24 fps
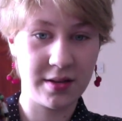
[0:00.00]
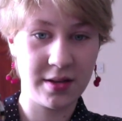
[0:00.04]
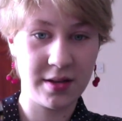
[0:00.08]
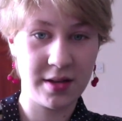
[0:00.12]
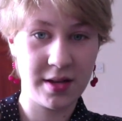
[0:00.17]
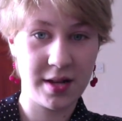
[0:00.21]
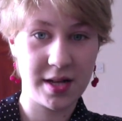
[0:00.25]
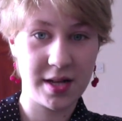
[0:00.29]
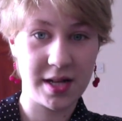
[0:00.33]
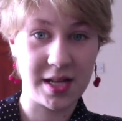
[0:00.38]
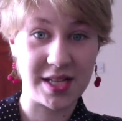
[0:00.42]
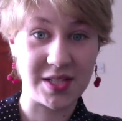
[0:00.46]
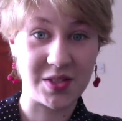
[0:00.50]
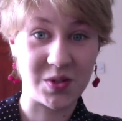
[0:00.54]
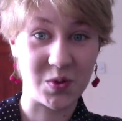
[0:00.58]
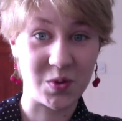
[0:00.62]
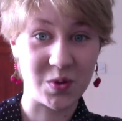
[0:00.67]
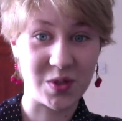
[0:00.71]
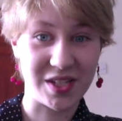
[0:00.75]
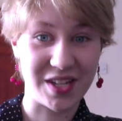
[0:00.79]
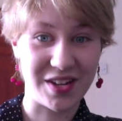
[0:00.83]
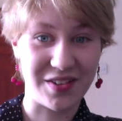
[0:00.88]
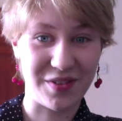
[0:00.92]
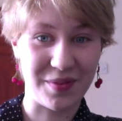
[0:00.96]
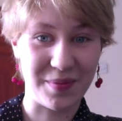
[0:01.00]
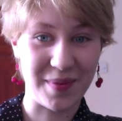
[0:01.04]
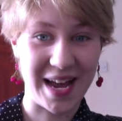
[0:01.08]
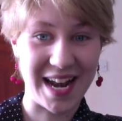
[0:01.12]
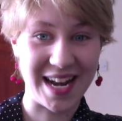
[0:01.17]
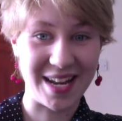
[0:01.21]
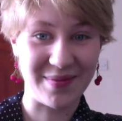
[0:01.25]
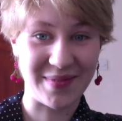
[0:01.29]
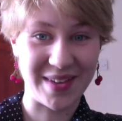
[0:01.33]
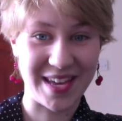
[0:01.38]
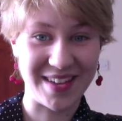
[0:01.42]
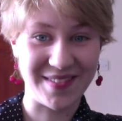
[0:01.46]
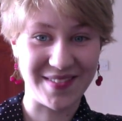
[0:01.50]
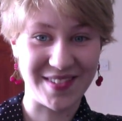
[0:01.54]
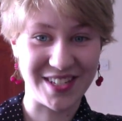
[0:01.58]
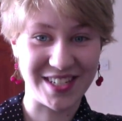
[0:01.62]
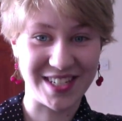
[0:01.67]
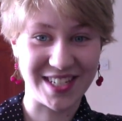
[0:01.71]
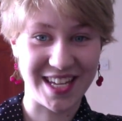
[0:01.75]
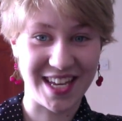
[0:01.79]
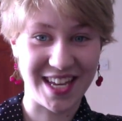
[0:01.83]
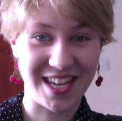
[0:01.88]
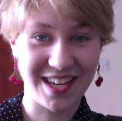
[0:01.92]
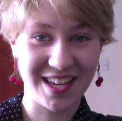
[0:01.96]
is also from Ali May
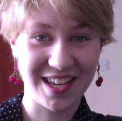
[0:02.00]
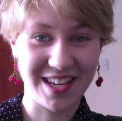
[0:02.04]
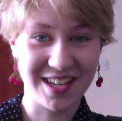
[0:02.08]
Boutique.